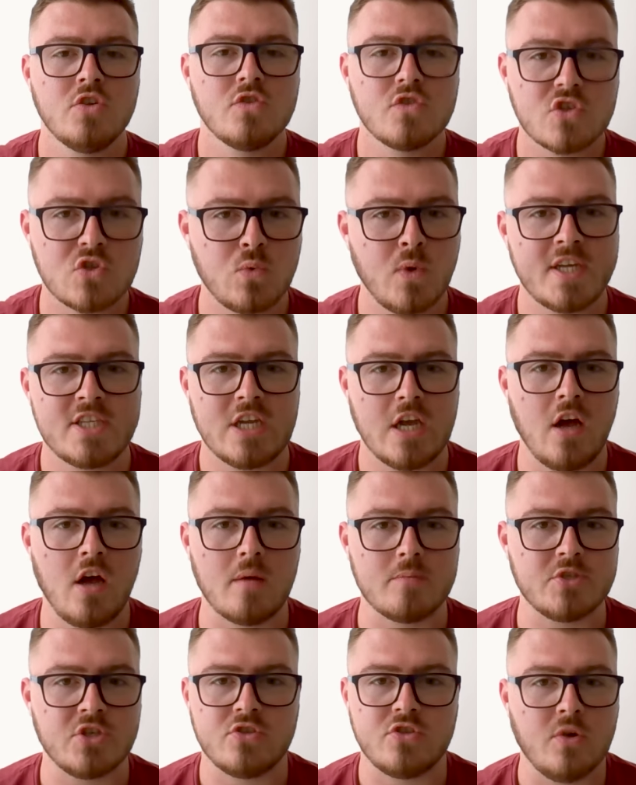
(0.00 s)
switch it
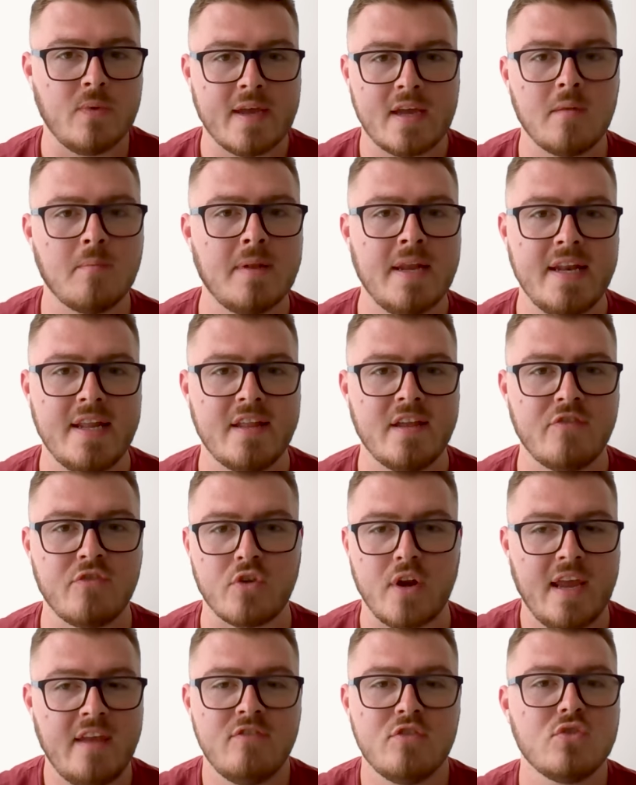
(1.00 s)
up, just do do it completely
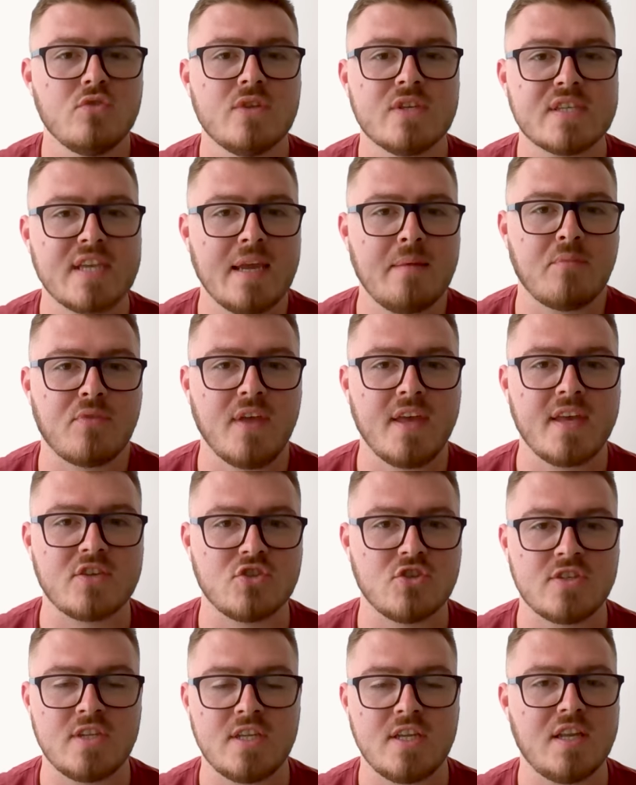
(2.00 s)
different. Even do the same things
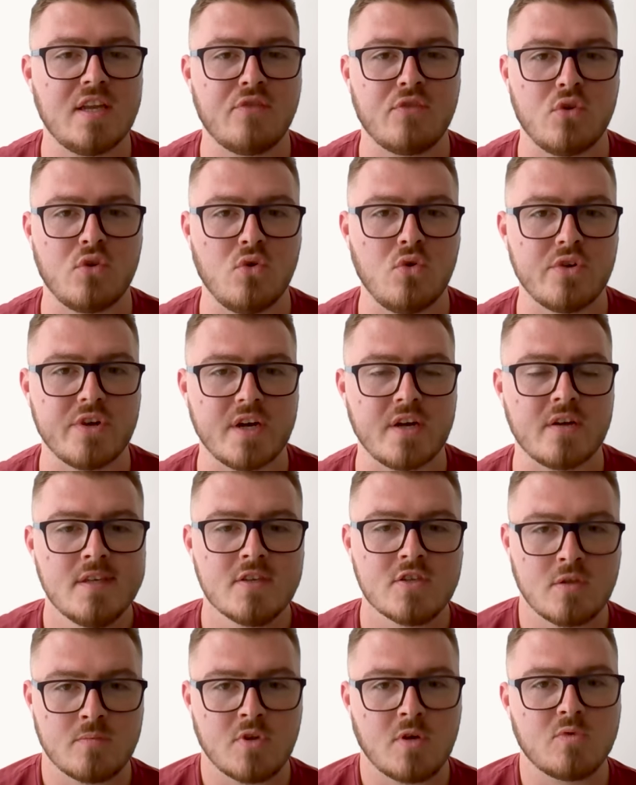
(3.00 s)
just in a different order.
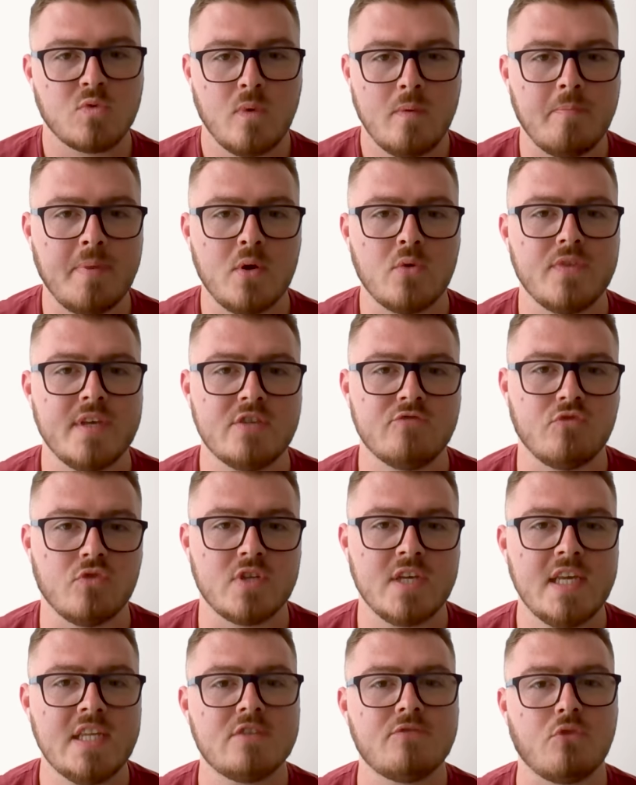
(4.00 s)
Sometimes we build these
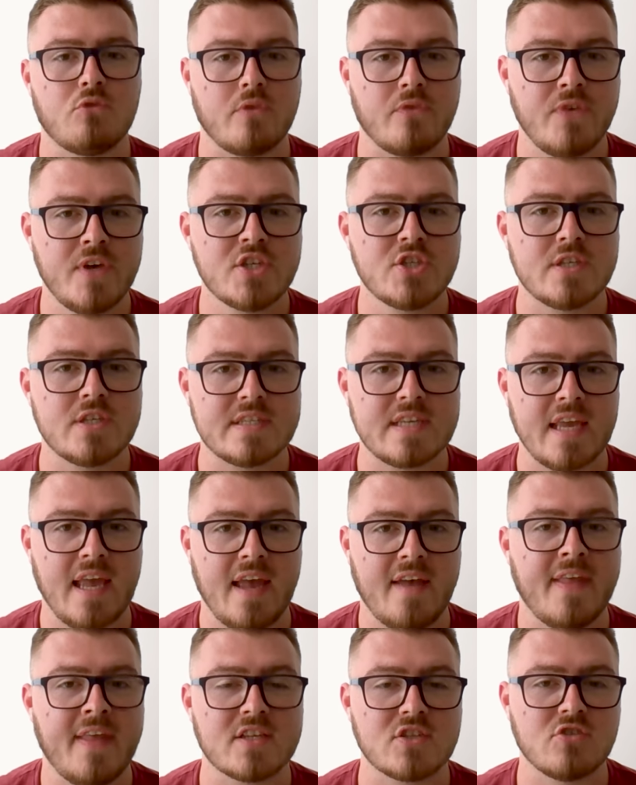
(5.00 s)
routines for efficiency
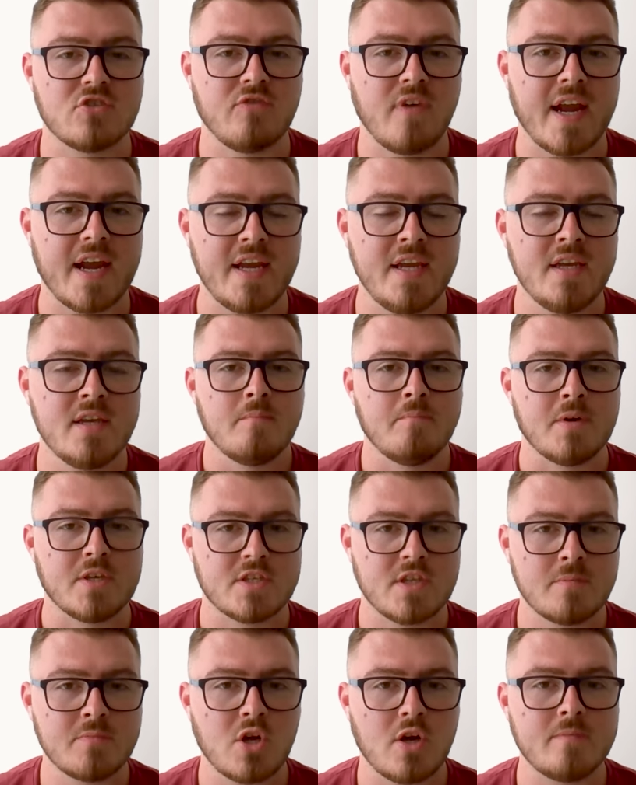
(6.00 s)
and that's great, but
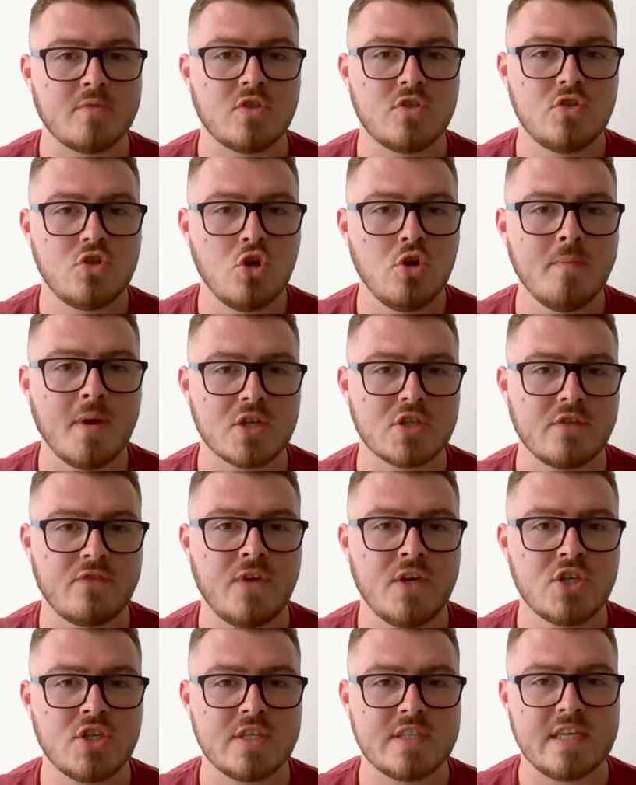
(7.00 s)
sometimes too much
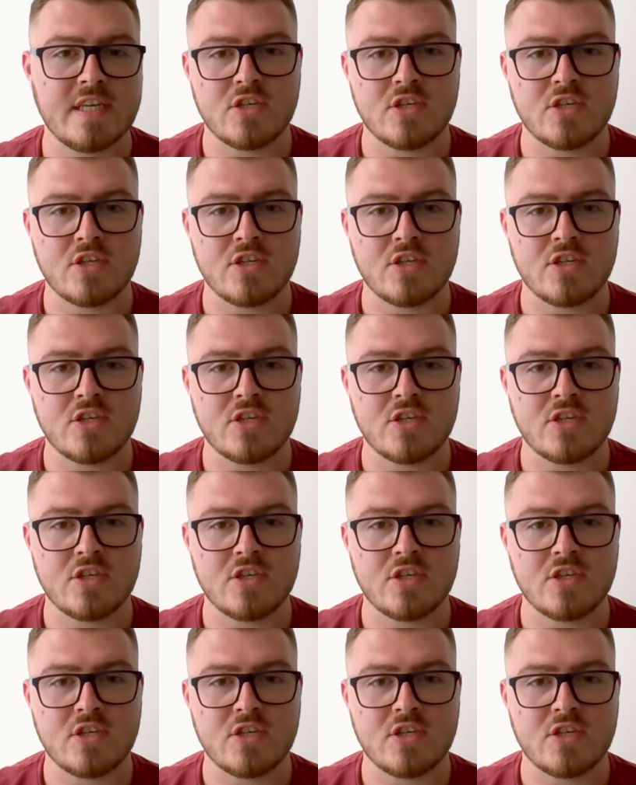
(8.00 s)
efficiency